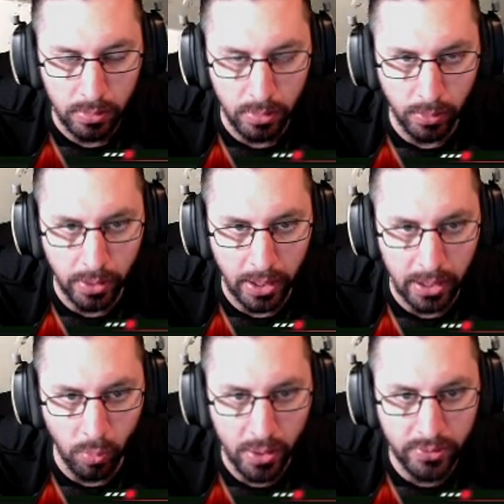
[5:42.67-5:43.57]
Okay,
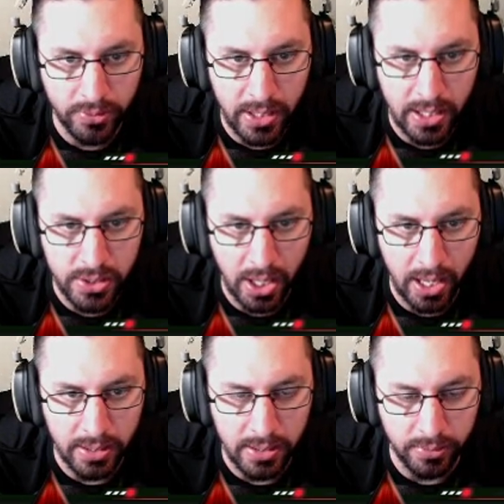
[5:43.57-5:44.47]
and what does
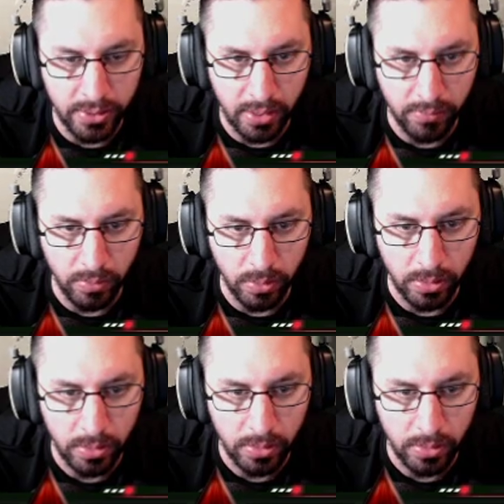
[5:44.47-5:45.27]
DHID stand for?